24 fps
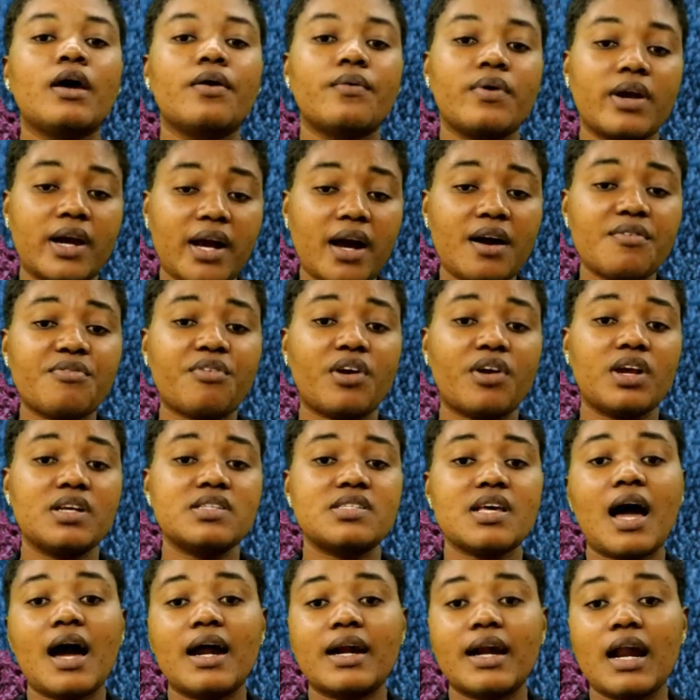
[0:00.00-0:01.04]

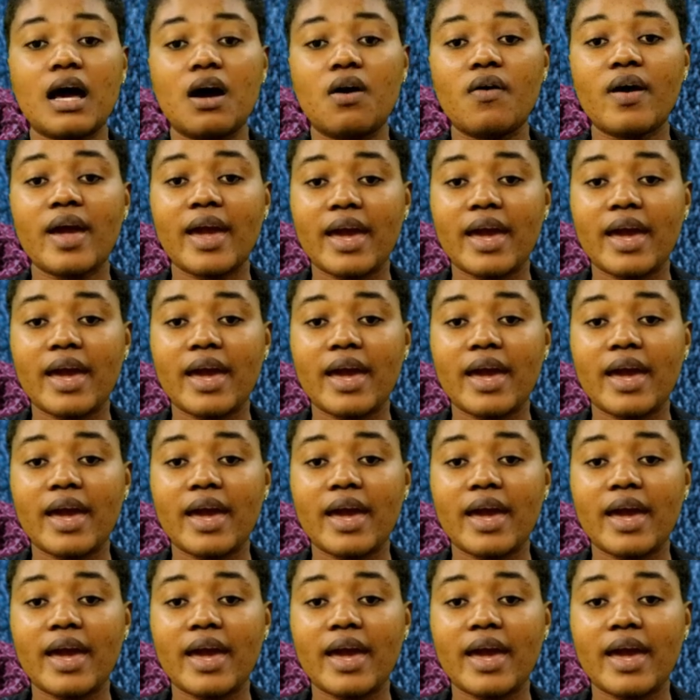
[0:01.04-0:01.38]
Recoveries are now